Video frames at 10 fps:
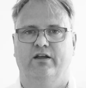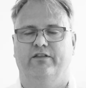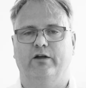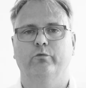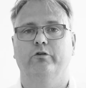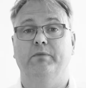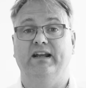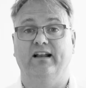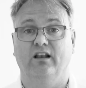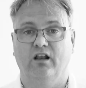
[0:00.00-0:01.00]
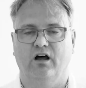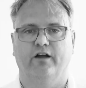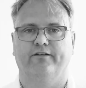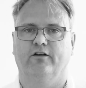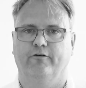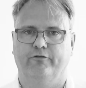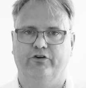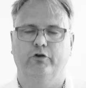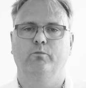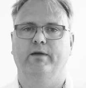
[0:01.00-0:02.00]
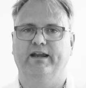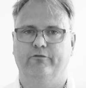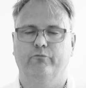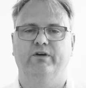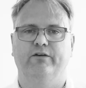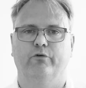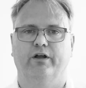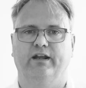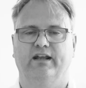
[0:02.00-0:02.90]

That would mean a lot of QMake rerunning.